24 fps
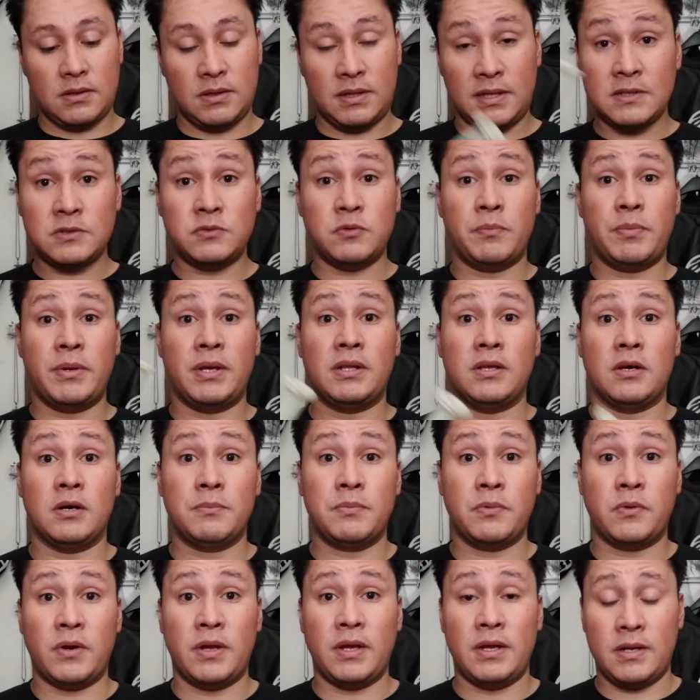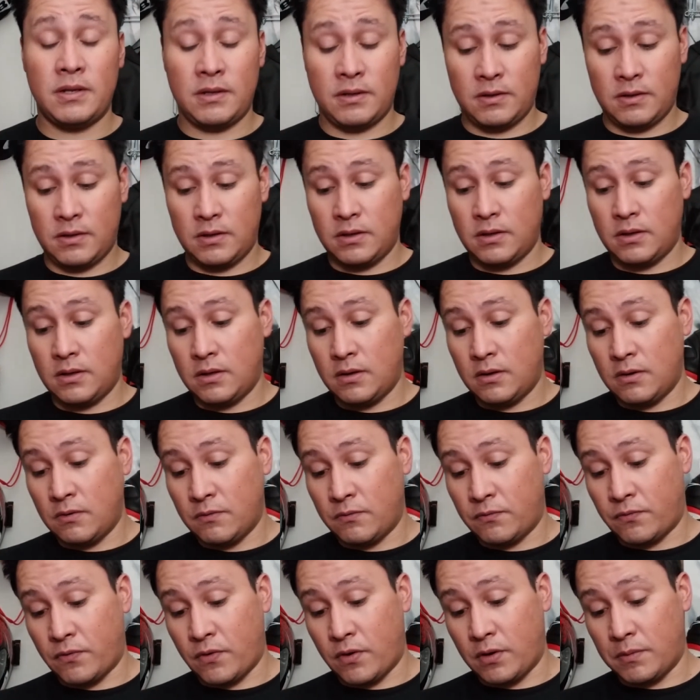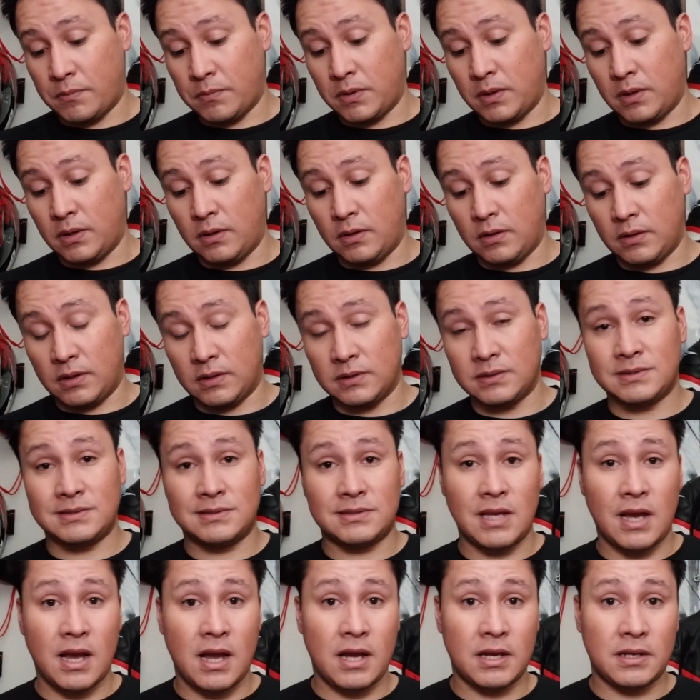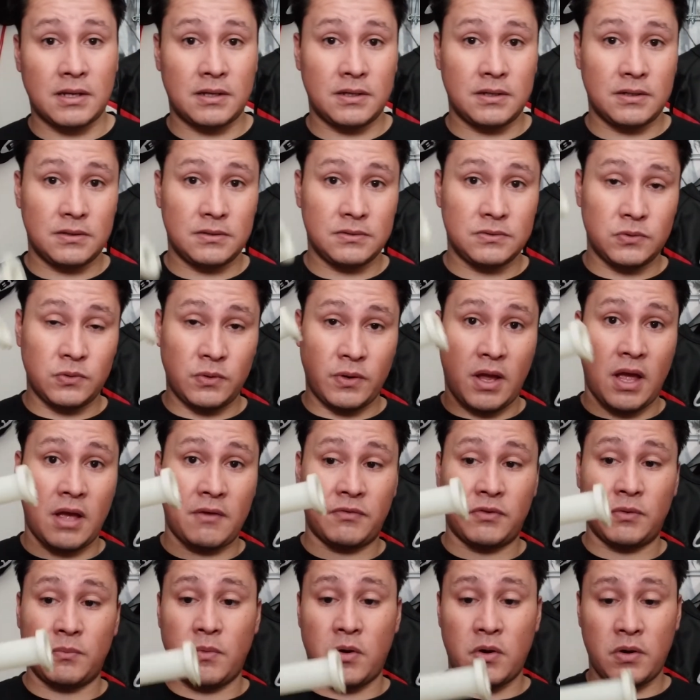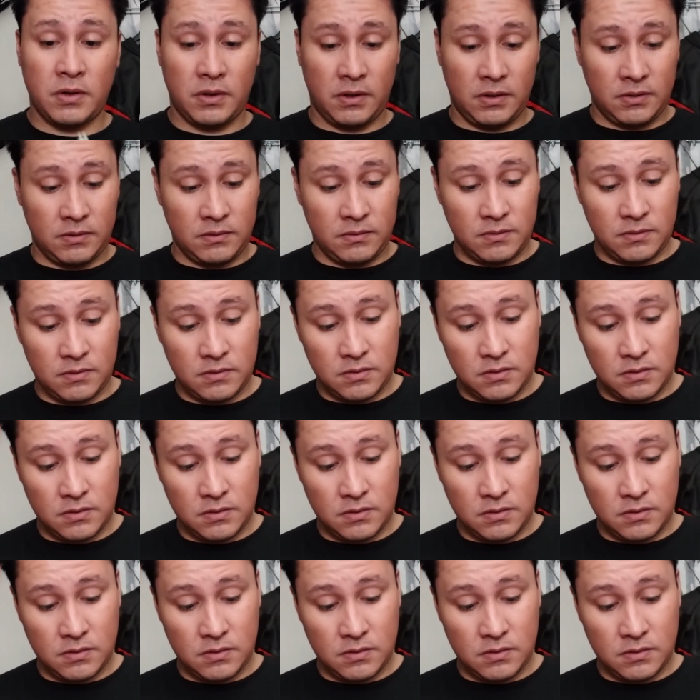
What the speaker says: This will be an upgrade from the stock to the aftermarket.